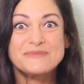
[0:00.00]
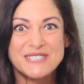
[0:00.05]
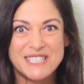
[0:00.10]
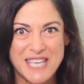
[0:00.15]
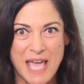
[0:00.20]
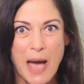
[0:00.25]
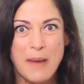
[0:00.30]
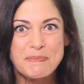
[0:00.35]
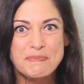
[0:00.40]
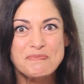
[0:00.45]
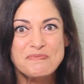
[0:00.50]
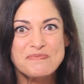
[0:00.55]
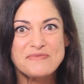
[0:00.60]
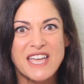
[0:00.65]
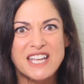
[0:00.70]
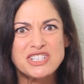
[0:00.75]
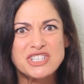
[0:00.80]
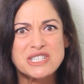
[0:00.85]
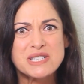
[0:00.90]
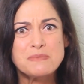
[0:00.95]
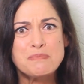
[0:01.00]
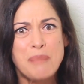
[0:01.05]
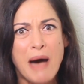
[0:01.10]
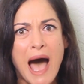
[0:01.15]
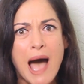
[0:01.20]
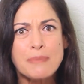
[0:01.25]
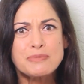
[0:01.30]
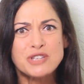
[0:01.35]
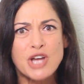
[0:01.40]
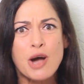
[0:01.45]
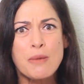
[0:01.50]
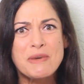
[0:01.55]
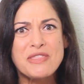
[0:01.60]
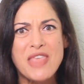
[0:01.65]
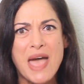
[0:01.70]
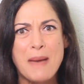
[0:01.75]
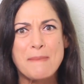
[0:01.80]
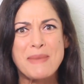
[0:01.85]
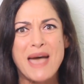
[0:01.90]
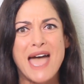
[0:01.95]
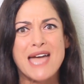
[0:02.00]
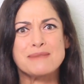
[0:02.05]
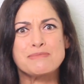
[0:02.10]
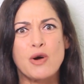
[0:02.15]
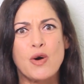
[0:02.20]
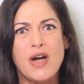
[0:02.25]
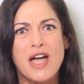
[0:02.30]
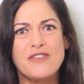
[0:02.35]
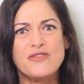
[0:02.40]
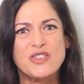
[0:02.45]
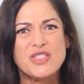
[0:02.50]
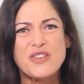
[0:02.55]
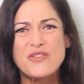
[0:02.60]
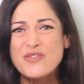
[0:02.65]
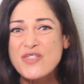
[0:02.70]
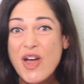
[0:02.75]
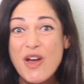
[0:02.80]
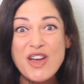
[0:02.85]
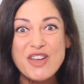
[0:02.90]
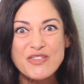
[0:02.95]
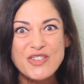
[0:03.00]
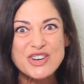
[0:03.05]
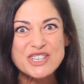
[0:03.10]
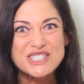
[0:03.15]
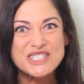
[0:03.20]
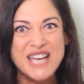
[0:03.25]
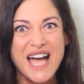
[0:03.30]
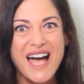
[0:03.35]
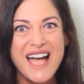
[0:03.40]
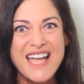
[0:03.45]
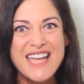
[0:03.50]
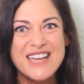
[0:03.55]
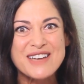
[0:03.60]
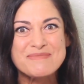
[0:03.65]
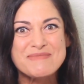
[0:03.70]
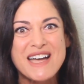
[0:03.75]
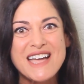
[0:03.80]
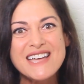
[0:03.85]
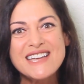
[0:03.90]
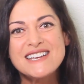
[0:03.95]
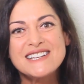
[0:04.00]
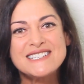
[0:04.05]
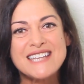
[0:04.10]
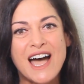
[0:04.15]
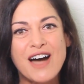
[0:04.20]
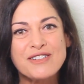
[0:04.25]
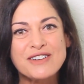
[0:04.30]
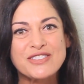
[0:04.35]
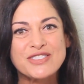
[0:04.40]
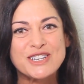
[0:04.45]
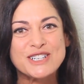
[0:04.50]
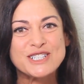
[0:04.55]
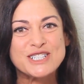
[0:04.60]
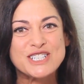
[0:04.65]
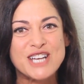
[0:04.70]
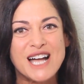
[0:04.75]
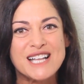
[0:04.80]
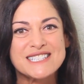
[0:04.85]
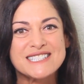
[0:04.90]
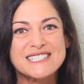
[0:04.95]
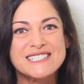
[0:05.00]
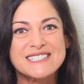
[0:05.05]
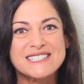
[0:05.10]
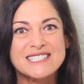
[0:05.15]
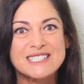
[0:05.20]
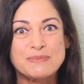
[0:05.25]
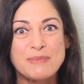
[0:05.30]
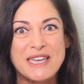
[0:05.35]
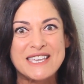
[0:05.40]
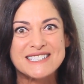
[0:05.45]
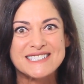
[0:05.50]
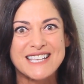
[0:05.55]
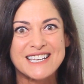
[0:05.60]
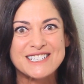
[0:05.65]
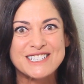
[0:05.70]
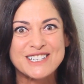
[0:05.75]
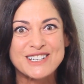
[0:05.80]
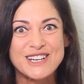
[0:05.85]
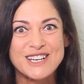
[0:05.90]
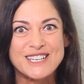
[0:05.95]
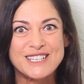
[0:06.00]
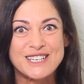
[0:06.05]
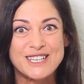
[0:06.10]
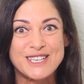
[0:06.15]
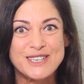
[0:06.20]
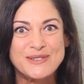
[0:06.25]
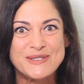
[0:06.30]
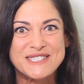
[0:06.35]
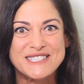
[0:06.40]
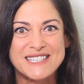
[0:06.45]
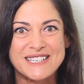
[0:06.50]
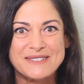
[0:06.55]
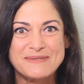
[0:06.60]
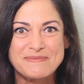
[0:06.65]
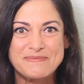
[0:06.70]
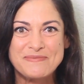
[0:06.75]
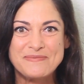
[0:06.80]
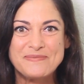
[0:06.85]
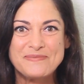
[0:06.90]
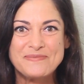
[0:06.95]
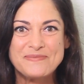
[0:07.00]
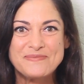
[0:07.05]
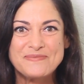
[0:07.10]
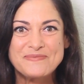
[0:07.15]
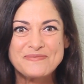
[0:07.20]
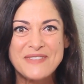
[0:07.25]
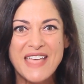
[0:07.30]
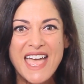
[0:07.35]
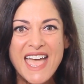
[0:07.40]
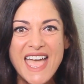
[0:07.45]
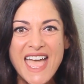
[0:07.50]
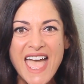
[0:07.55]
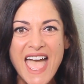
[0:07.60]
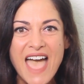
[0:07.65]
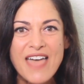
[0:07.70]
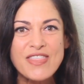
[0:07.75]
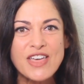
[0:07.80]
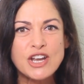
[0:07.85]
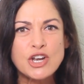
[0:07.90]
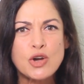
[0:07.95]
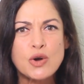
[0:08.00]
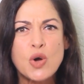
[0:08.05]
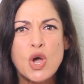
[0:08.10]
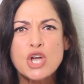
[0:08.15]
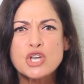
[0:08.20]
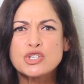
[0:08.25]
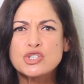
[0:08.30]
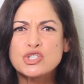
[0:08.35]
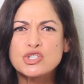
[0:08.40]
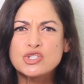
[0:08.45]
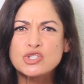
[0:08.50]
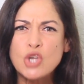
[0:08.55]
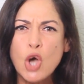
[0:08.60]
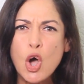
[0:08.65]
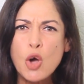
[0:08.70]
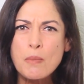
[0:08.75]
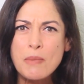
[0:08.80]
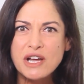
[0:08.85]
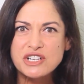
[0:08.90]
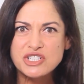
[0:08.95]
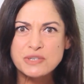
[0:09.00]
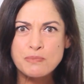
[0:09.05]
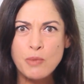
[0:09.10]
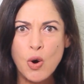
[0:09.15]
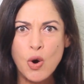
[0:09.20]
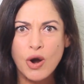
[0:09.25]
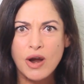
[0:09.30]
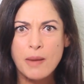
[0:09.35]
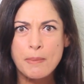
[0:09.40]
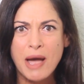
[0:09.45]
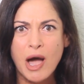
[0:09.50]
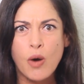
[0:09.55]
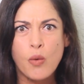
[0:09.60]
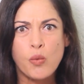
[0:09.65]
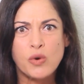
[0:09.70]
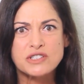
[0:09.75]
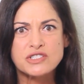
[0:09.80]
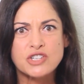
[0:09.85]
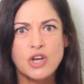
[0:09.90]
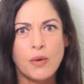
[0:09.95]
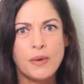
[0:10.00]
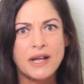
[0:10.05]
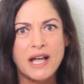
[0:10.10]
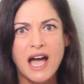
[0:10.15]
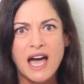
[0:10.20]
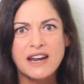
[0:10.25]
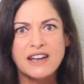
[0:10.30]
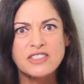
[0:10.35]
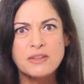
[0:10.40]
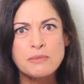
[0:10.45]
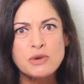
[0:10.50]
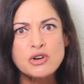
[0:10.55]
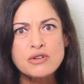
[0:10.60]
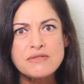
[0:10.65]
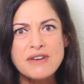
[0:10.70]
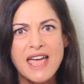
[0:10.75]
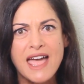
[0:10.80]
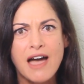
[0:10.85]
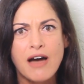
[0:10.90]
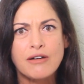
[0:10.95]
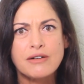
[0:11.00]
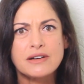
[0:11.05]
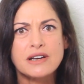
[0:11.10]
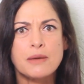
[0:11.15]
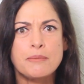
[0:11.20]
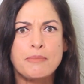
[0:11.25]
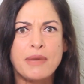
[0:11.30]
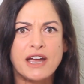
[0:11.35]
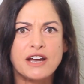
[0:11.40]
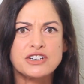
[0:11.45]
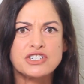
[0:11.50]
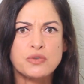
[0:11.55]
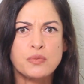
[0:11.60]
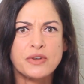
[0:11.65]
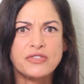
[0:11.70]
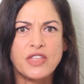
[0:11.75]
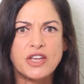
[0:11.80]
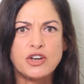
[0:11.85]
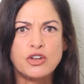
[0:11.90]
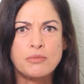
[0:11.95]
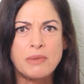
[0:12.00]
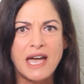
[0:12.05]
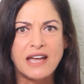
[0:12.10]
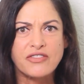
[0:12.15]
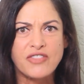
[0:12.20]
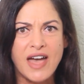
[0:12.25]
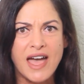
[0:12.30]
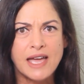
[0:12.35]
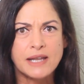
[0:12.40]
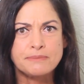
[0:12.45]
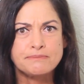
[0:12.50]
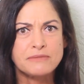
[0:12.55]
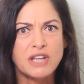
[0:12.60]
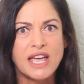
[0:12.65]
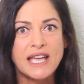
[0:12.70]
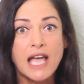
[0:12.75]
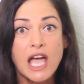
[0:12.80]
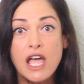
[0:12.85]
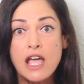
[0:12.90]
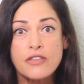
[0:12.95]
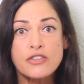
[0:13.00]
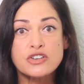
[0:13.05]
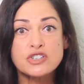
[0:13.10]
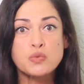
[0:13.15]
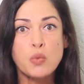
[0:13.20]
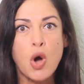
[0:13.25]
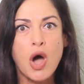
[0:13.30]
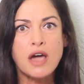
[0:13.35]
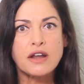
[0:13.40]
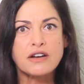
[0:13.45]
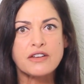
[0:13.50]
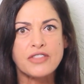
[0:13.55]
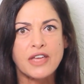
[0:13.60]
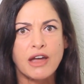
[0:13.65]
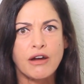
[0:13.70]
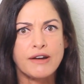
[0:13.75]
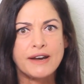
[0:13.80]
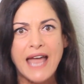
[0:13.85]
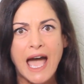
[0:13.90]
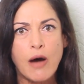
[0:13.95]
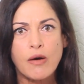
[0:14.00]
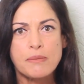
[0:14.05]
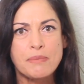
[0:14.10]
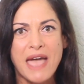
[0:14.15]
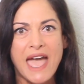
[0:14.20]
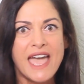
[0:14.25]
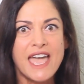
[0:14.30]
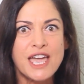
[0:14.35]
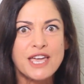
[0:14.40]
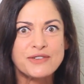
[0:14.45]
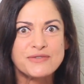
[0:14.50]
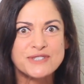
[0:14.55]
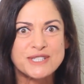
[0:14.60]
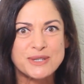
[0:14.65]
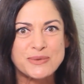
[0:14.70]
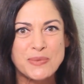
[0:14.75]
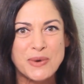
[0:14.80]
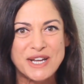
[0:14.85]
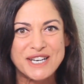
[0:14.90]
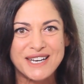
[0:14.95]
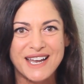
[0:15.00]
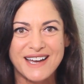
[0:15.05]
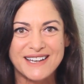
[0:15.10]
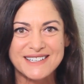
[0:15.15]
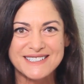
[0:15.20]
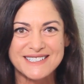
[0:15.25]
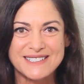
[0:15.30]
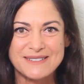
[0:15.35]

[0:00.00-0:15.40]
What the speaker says: Yep, they just popped open that bad boy for the very first time down at their Johnson Space Center in Houston. And they know so much more about what's going on the moon now compared to what they knew back then, like there's water there and how it behaves and whatnot.